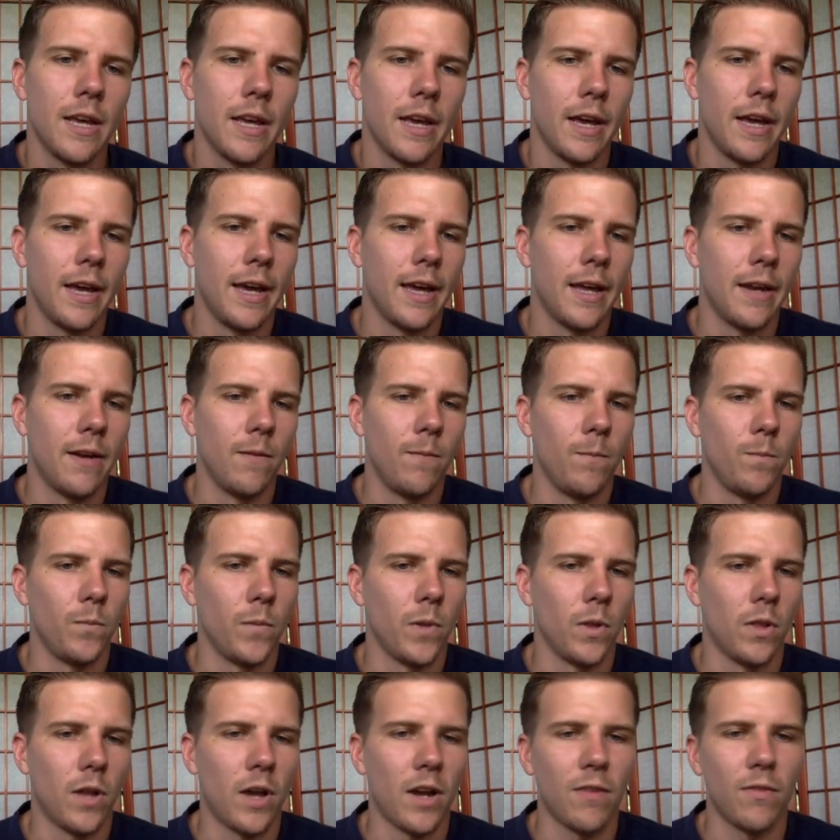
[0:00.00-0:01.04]
And
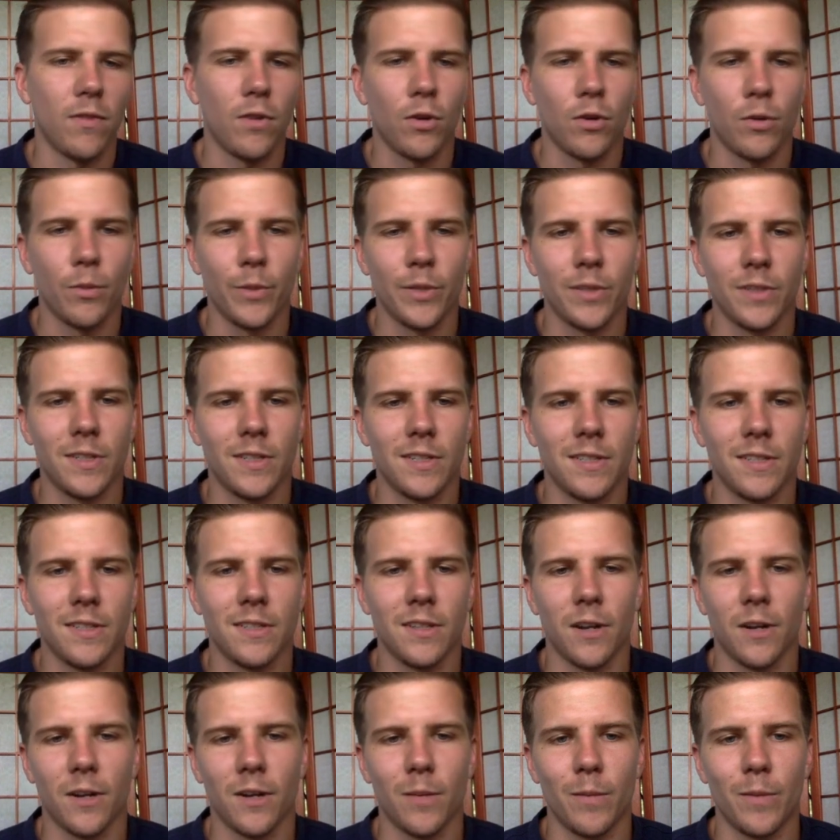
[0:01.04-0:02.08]
a lot of local businesses
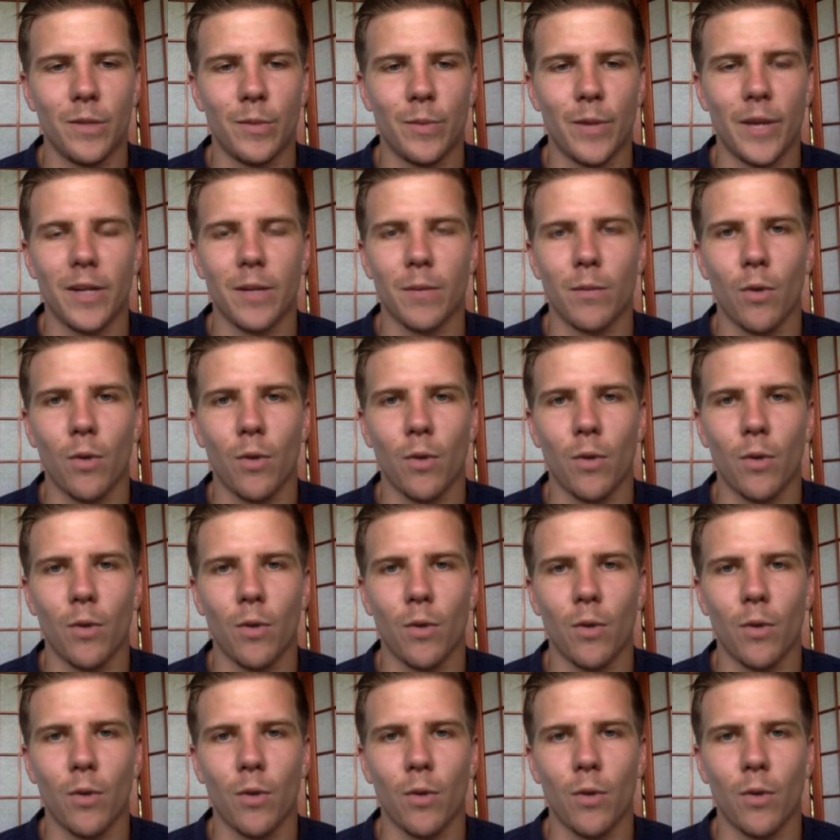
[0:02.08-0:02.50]
aren't going to be spending